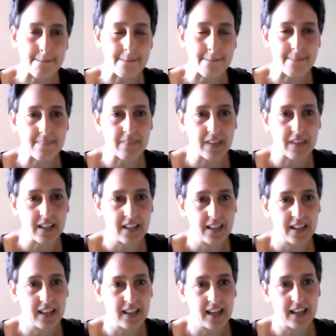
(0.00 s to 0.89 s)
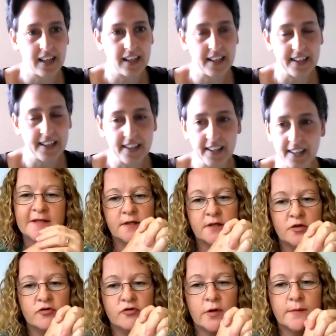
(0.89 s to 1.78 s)
And whether you
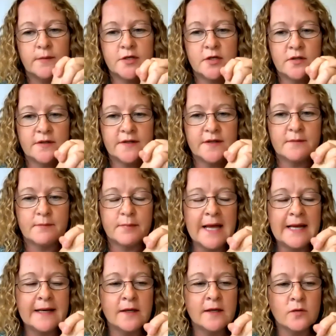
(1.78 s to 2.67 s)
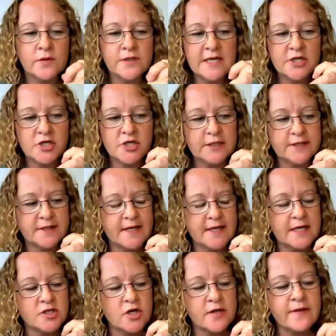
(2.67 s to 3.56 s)
decide to group students at planning or teaching
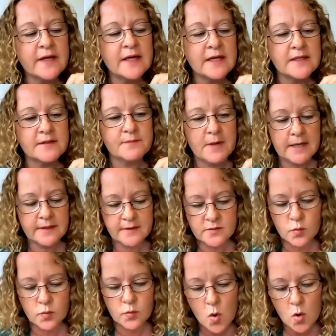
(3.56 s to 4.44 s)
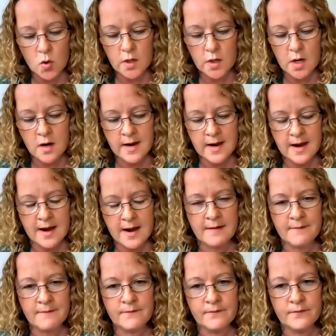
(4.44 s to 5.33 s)
stage, I think it depends what I
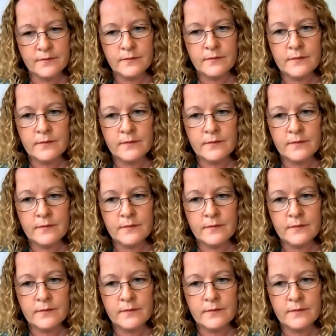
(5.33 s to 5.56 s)
am